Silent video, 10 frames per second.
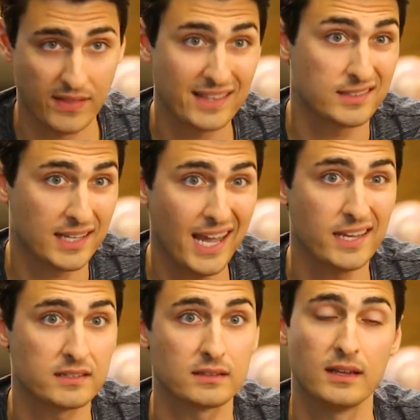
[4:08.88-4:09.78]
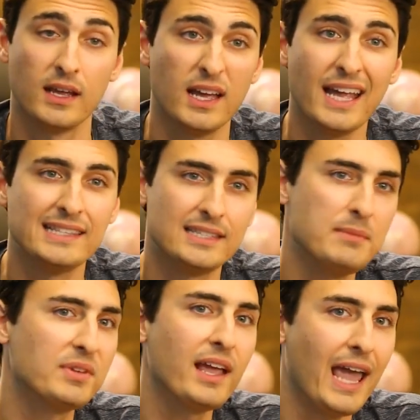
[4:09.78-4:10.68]
that's the case, it
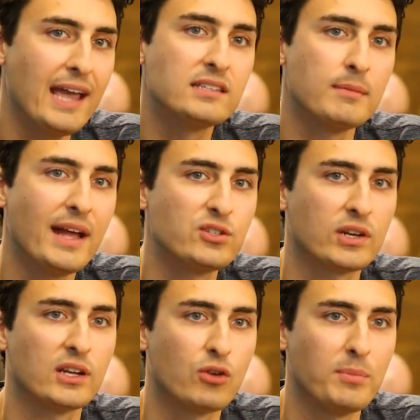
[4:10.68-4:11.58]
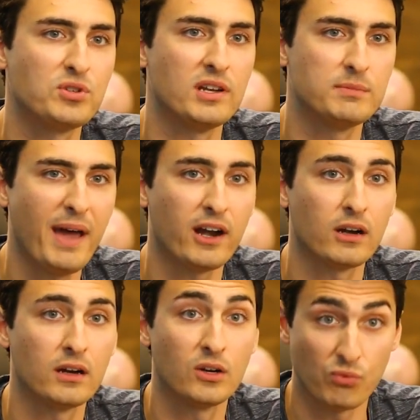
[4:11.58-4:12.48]
seems like asymmetric encryption is
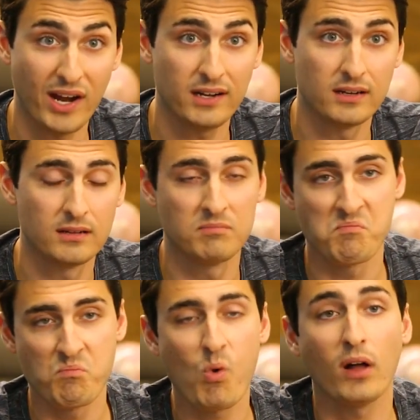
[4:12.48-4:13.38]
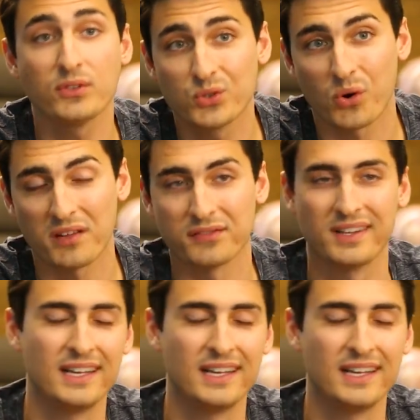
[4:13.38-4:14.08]
better, right? Well, sort of.